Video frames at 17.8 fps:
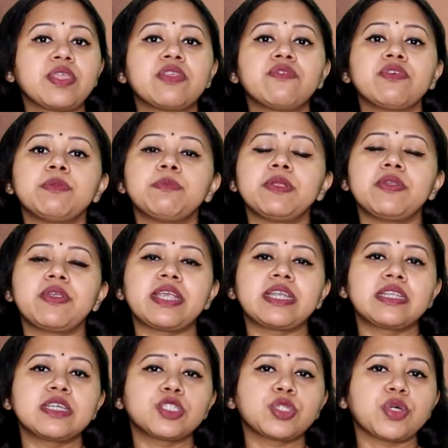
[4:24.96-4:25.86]
There will be
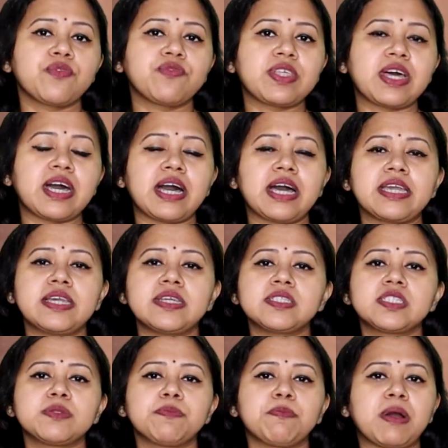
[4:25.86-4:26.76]
redness of the
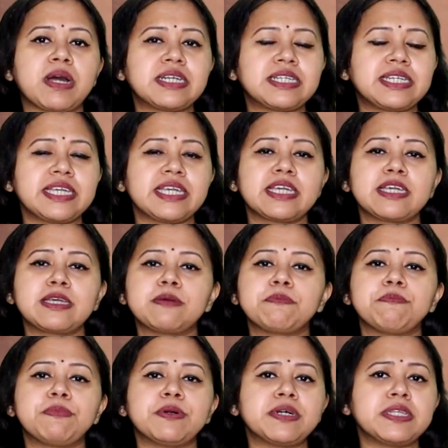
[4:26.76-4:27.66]
eyes,
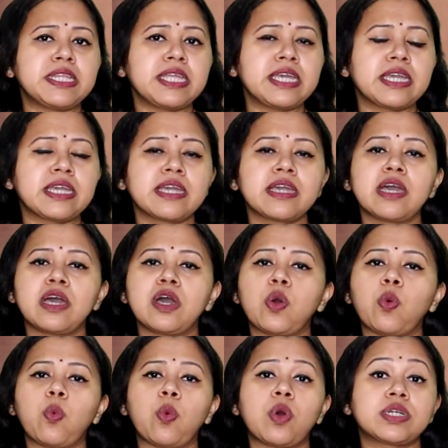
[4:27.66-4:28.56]
smarting, burning,
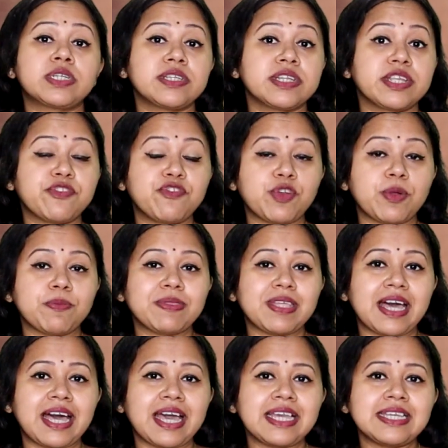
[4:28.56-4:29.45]
watering
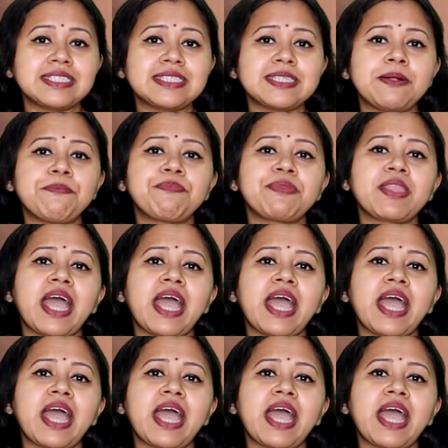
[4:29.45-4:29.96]
from the eyes.